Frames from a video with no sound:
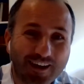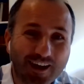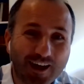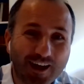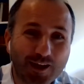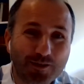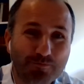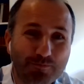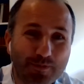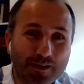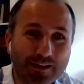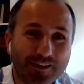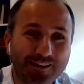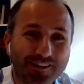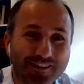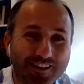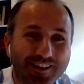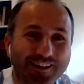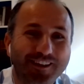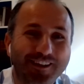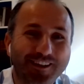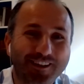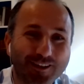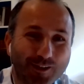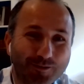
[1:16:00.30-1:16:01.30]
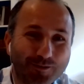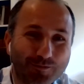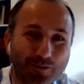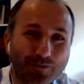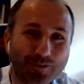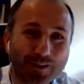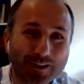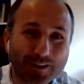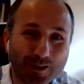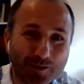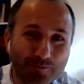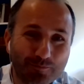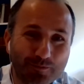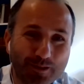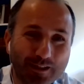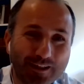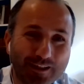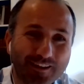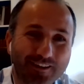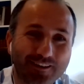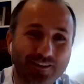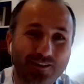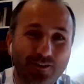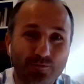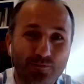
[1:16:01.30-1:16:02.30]
I missed some of other
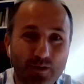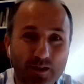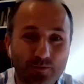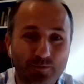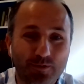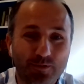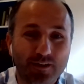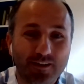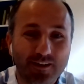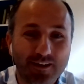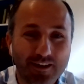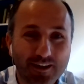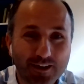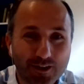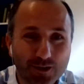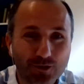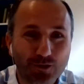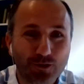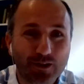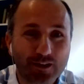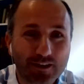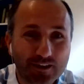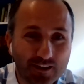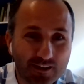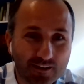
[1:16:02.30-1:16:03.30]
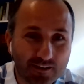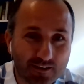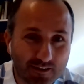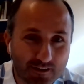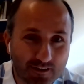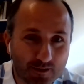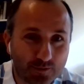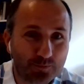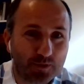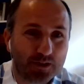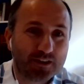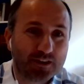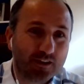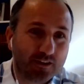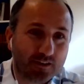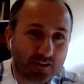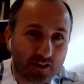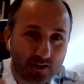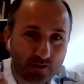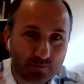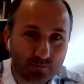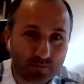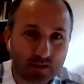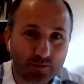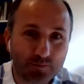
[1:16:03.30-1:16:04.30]
meanings. Maybe during his special
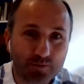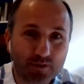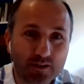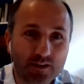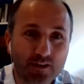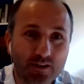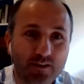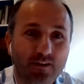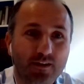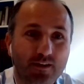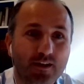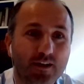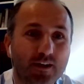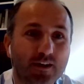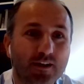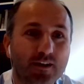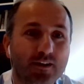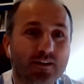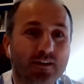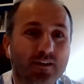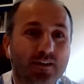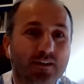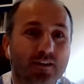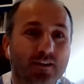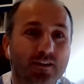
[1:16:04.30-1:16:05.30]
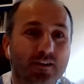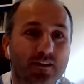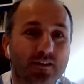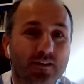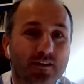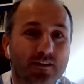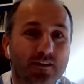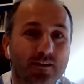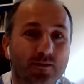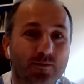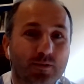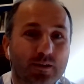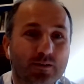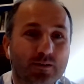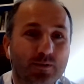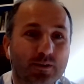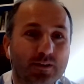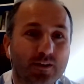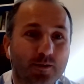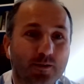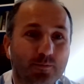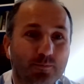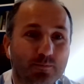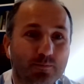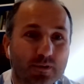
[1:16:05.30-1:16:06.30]
time, maybe maybe
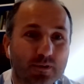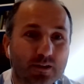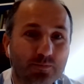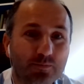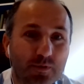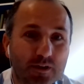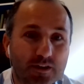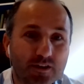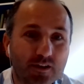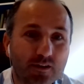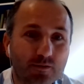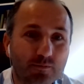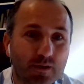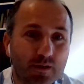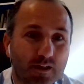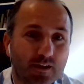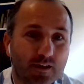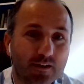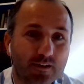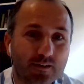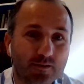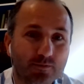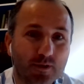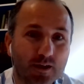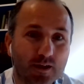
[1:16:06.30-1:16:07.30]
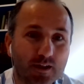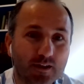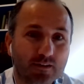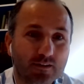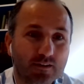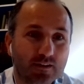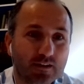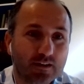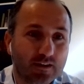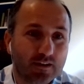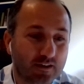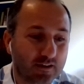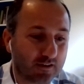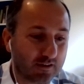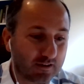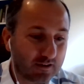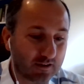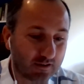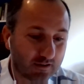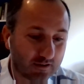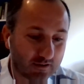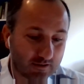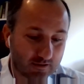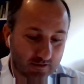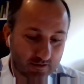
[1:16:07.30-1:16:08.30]
some special meanings
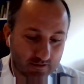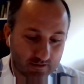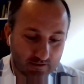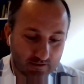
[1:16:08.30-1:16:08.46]
he